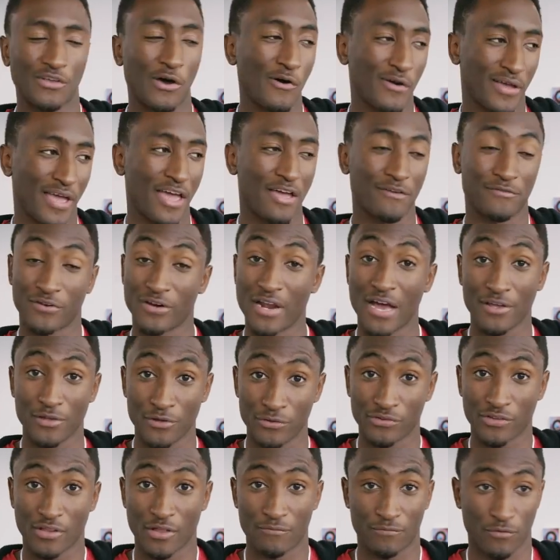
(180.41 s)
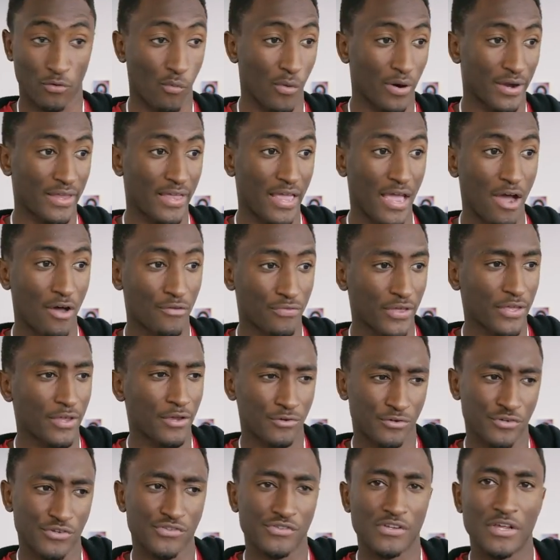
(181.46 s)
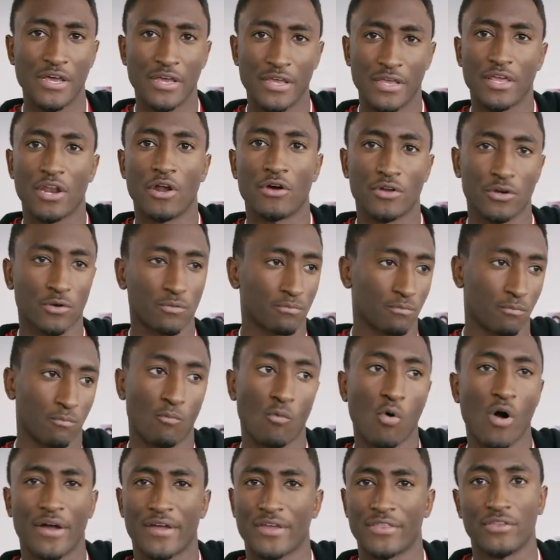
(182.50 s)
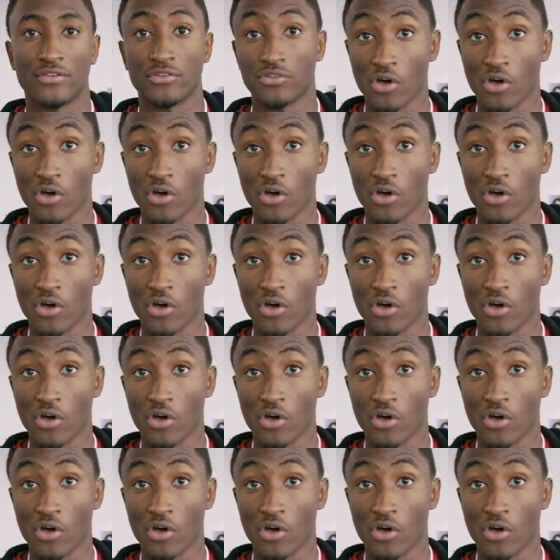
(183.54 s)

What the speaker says: So okay, if you're not using them for working out, then you're just, you're walking the